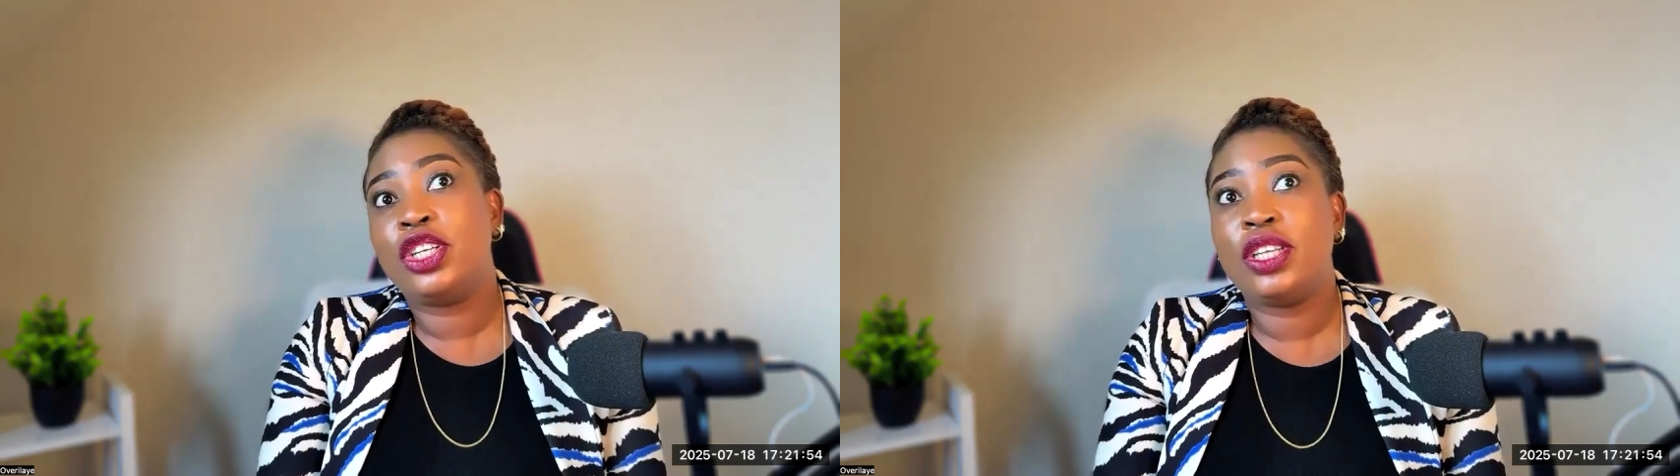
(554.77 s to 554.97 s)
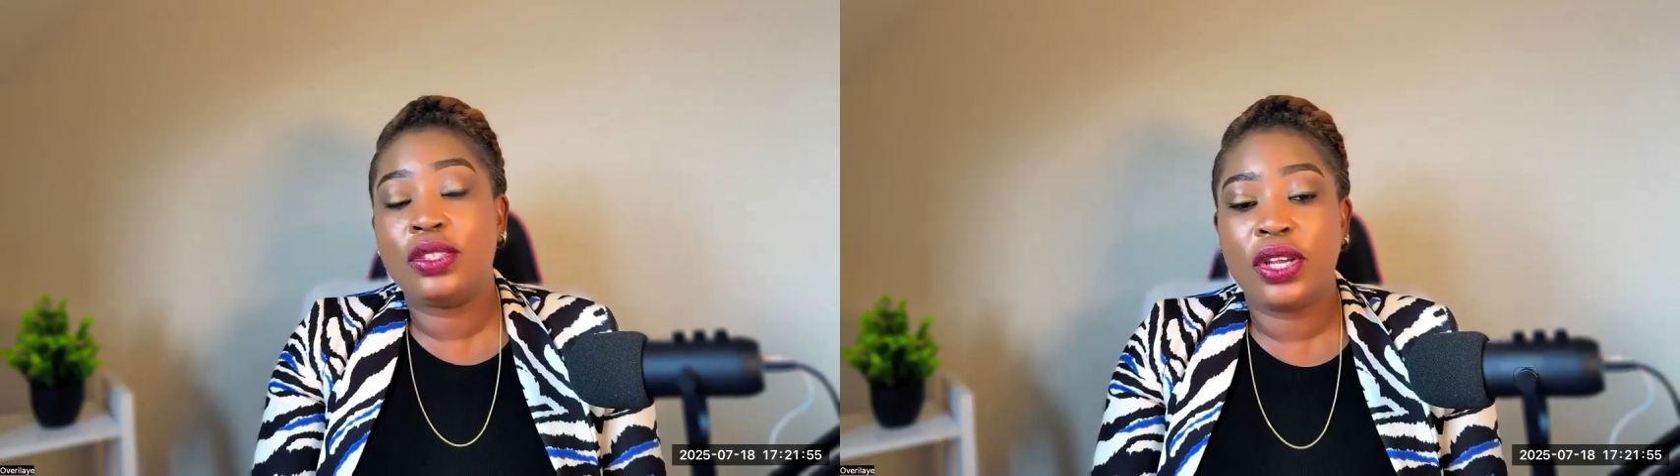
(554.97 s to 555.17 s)

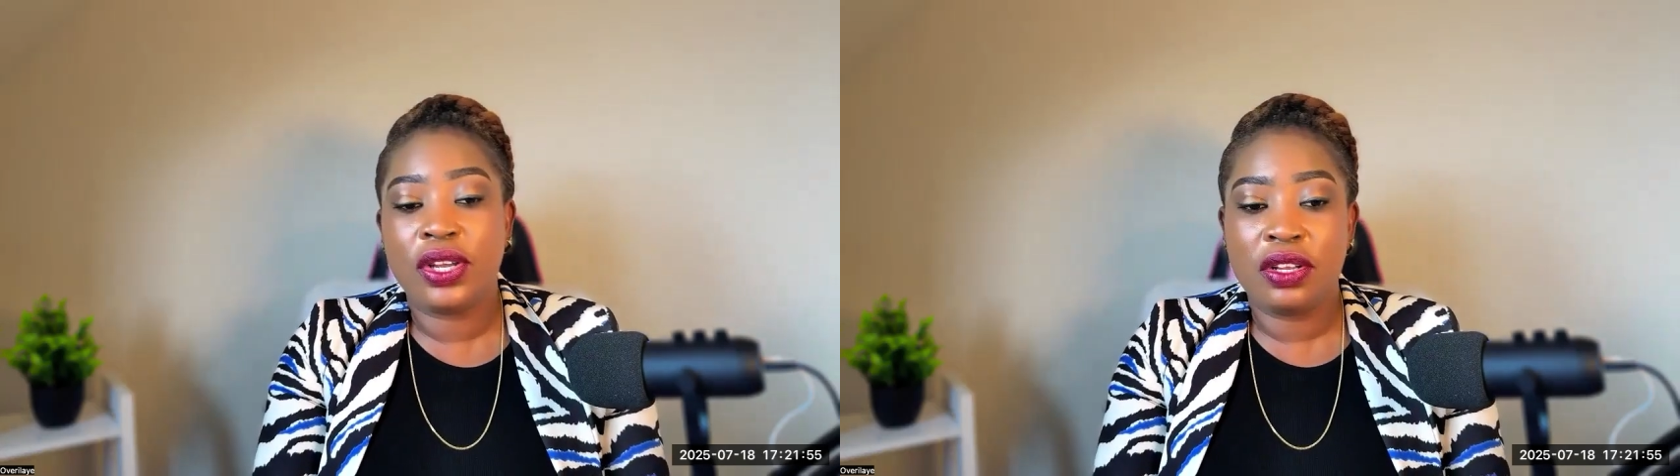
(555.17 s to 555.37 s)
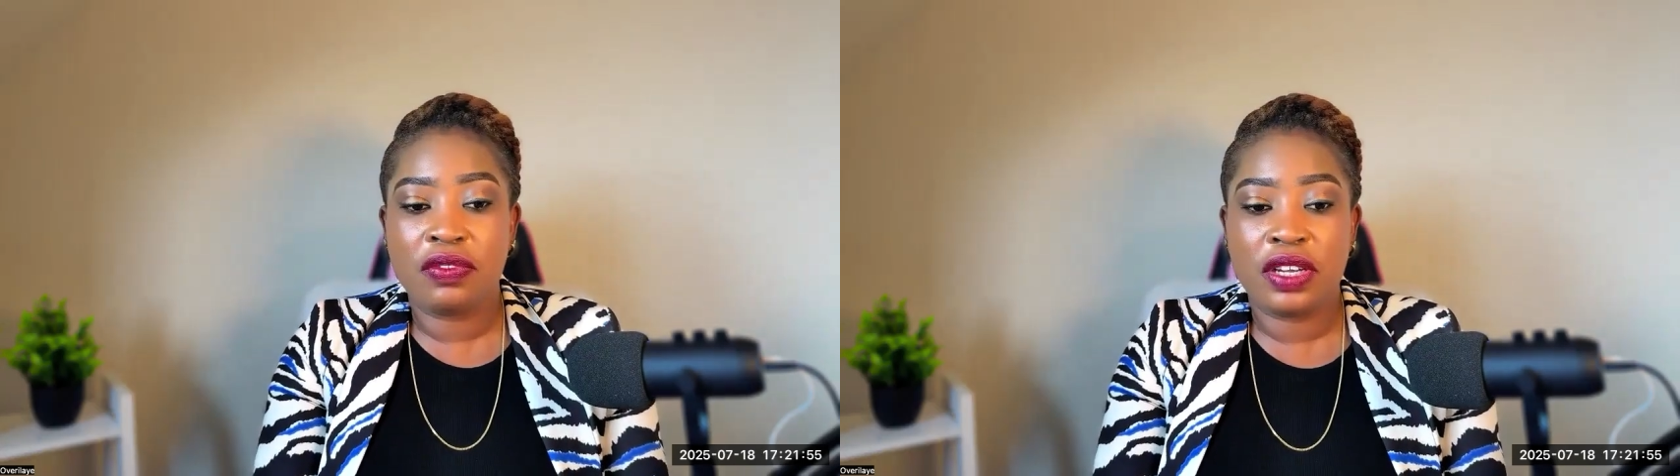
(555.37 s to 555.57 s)
Delta
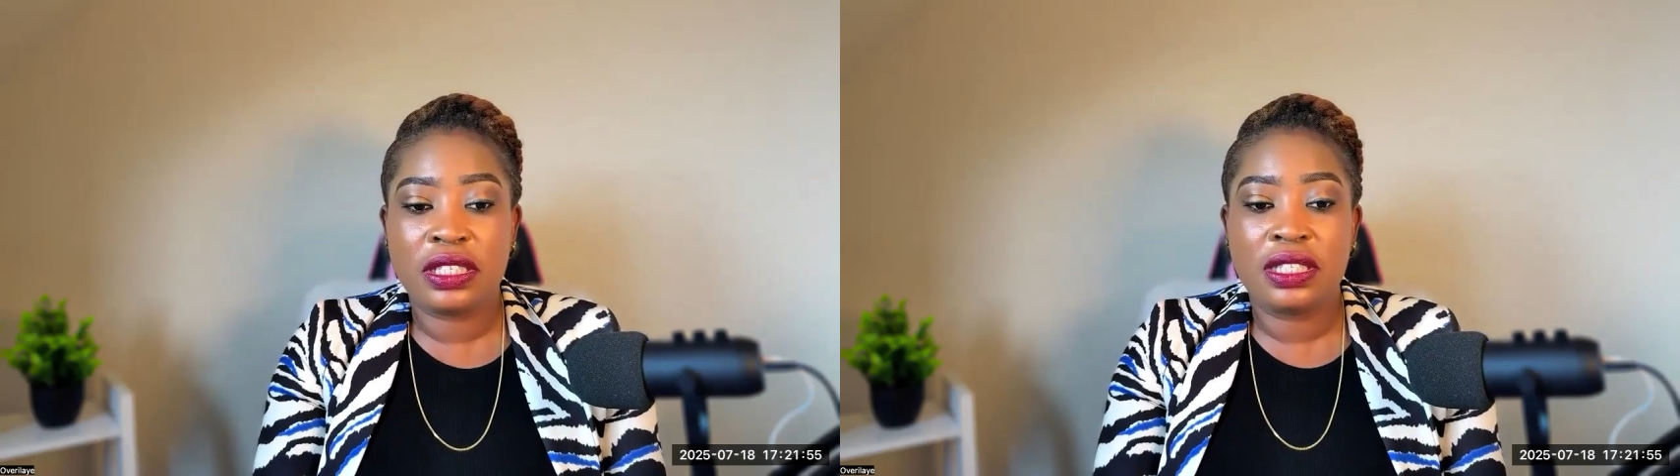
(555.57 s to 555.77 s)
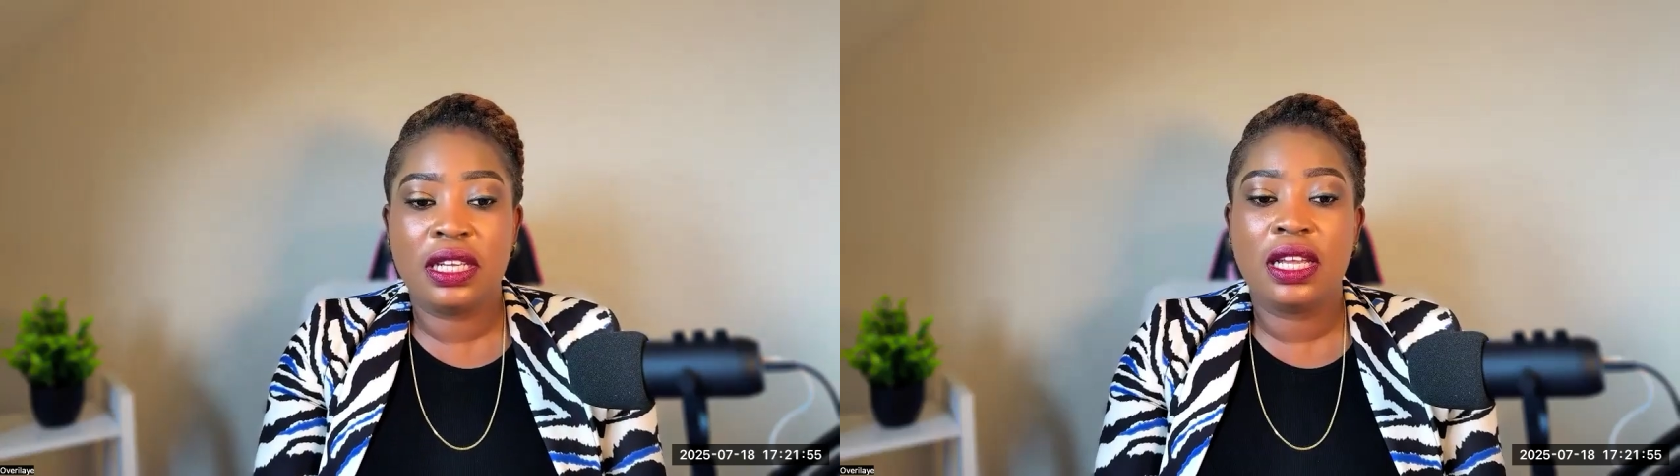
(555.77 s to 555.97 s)

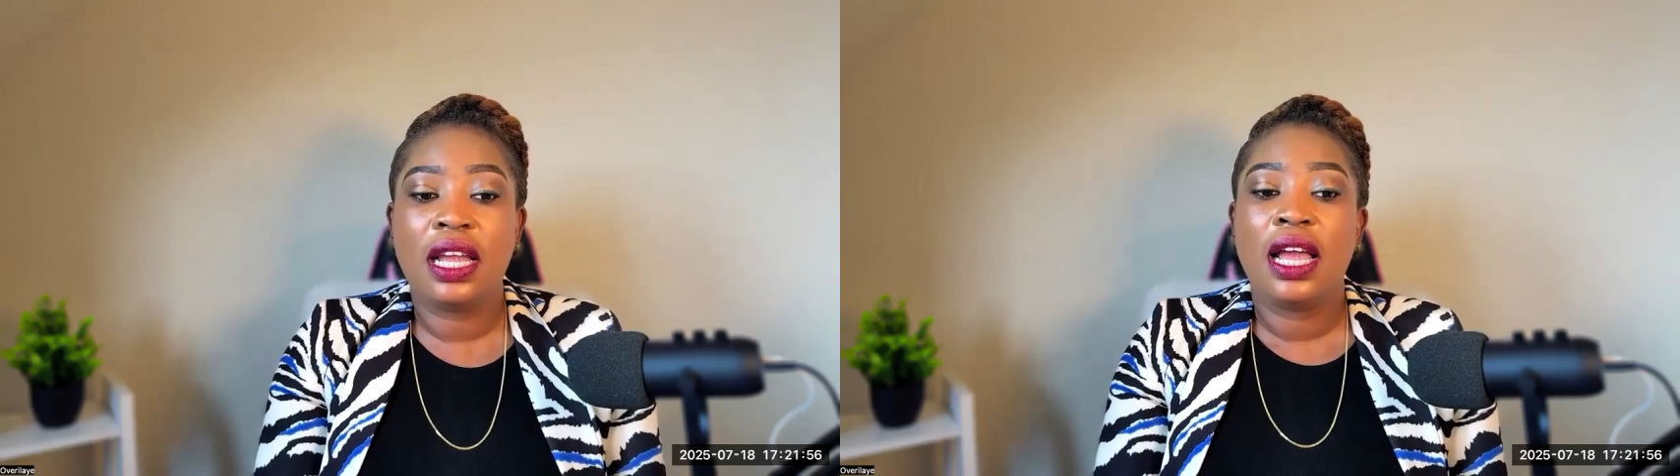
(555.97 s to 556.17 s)
University